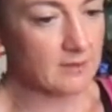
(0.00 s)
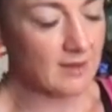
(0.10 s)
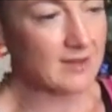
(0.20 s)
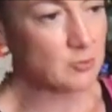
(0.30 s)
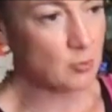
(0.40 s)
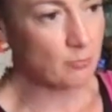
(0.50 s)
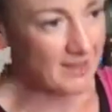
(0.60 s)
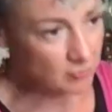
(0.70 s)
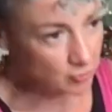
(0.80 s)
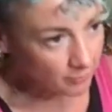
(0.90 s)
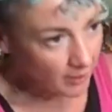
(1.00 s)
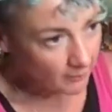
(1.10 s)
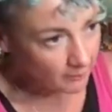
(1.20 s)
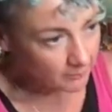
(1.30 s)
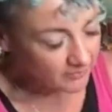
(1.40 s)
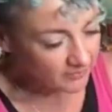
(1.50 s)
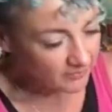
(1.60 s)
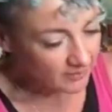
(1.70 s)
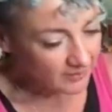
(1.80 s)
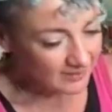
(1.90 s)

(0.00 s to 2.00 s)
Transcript: the actual petrol pumps.